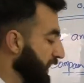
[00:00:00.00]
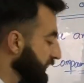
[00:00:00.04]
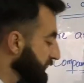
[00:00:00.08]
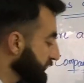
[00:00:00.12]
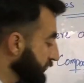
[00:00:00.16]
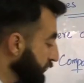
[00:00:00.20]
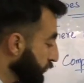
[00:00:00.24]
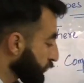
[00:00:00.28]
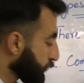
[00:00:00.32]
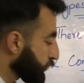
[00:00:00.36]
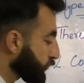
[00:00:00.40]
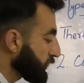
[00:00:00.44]

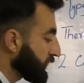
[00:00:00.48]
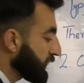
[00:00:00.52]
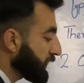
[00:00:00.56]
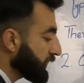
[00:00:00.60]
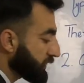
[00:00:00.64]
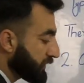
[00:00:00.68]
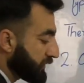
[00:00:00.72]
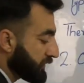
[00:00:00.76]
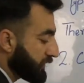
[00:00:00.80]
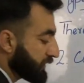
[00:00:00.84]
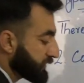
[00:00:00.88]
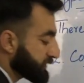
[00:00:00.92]
So
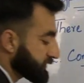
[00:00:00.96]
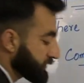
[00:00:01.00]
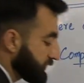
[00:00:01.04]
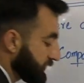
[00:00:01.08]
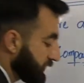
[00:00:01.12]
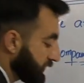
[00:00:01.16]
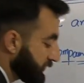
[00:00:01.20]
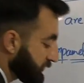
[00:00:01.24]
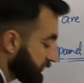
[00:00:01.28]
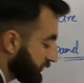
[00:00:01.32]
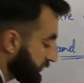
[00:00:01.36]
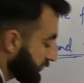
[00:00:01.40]
let
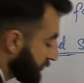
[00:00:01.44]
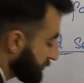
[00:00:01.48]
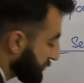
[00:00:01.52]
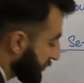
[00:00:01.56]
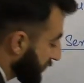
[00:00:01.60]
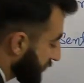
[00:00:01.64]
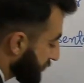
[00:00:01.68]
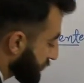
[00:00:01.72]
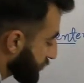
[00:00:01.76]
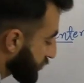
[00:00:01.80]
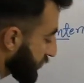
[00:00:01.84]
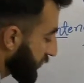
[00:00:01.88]
me
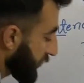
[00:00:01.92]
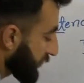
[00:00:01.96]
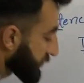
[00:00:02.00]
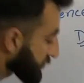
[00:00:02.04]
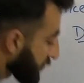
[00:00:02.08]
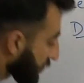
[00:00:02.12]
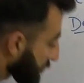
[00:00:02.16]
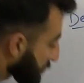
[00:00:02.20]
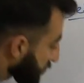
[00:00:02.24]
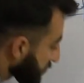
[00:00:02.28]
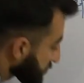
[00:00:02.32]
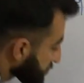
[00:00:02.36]
give you the
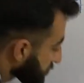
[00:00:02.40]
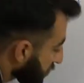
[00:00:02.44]
examples